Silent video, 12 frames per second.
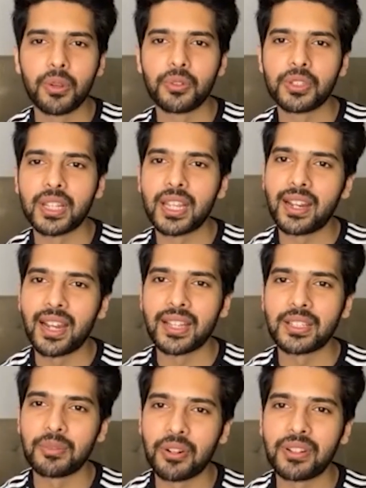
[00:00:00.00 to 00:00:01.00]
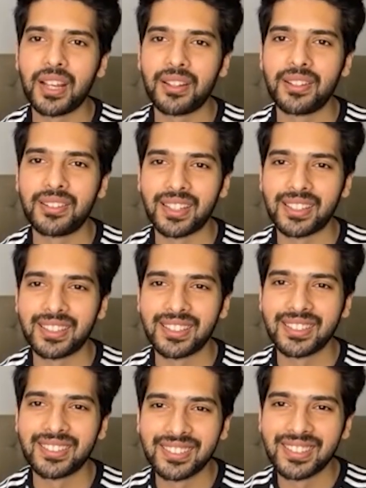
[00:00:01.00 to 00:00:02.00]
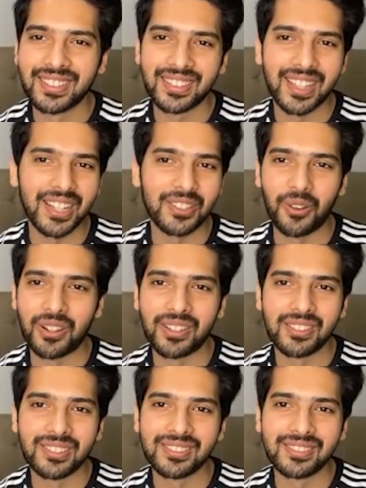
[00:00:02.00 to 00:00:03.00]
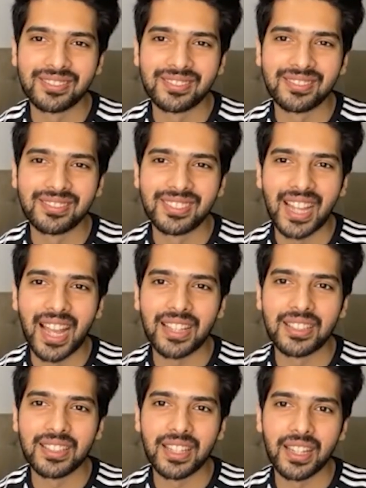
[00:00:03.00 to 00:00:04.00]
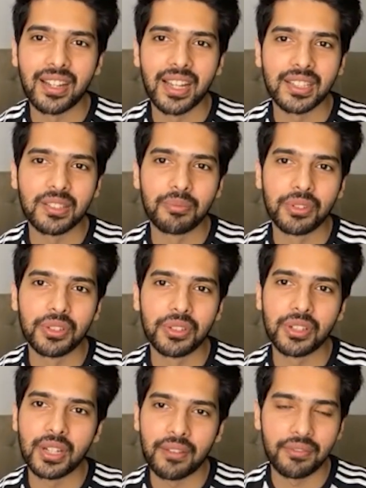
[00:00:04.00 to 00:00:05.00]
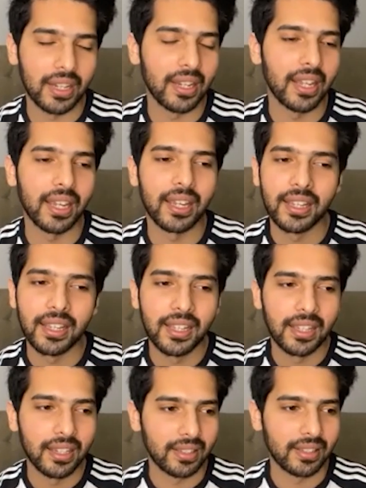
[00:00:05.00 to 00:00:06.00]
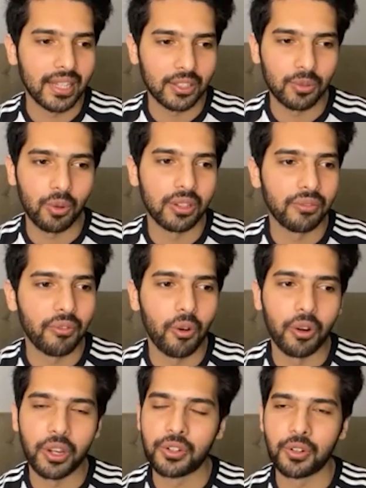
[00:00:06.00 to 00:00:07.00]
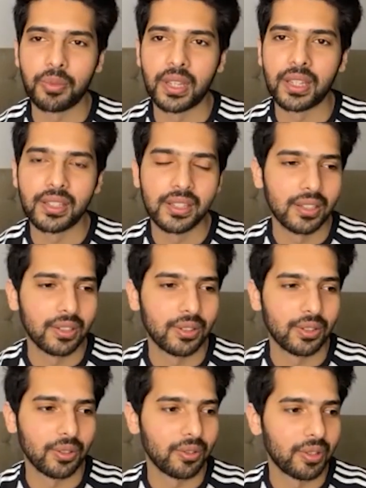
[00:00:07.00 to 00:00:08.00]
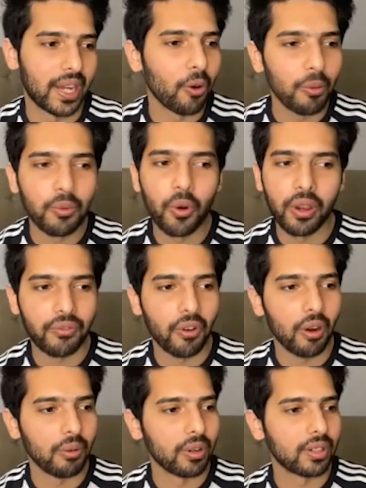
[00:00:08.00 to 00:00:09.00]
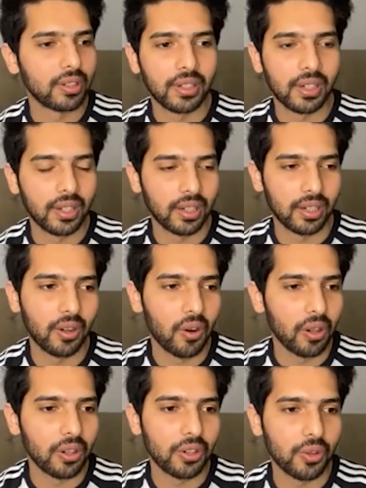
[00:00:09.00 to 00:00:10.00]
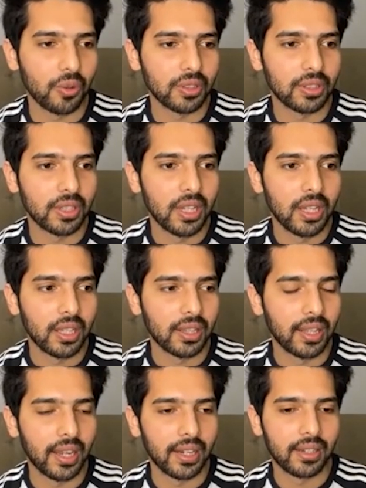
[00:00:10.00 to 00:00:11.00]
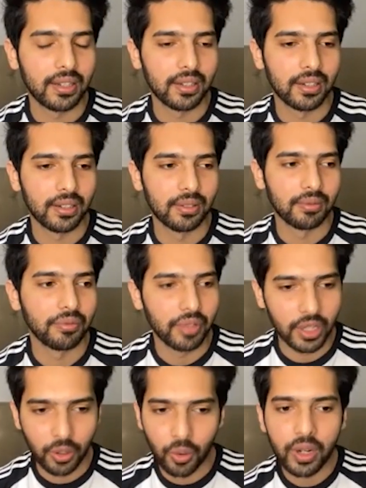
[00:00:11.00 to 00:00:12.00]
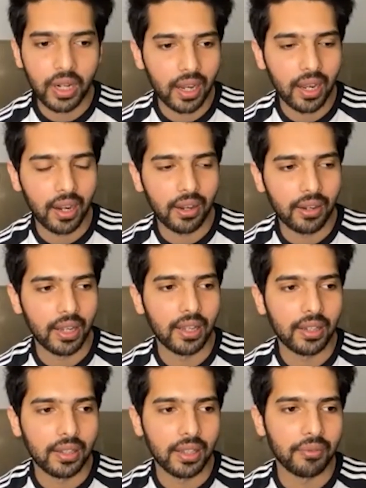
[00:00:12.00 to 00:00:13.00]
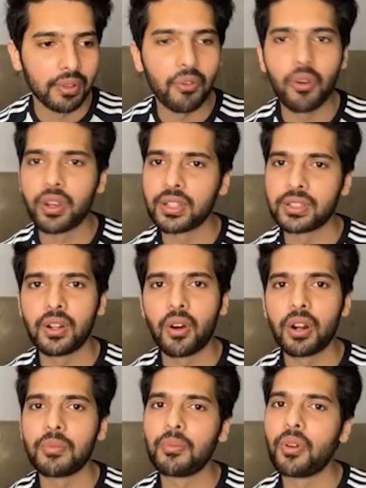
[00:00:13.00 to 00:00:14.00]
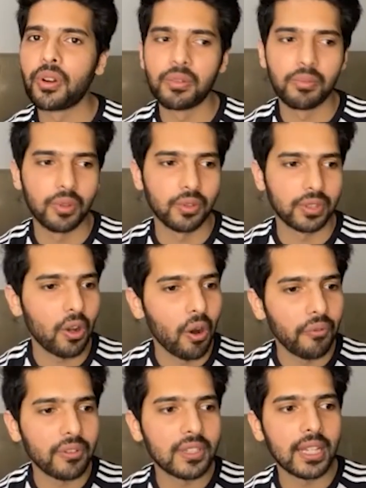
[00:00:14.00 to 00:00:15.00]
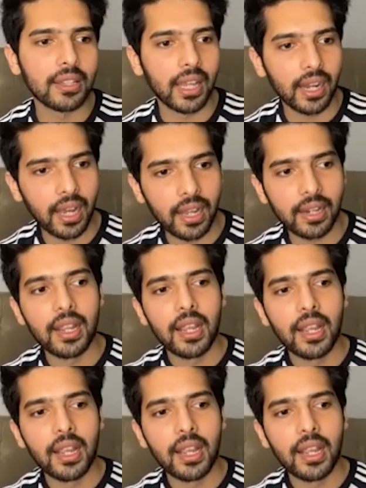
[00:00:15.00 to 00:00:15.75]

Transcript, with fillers: music and less about the other things that's all as a singer as a musician i feel like that's what the focus should be so i hope going forward uh, all the shows that uh, we do in our country, that we focus a lot more on the music. Obviously, there are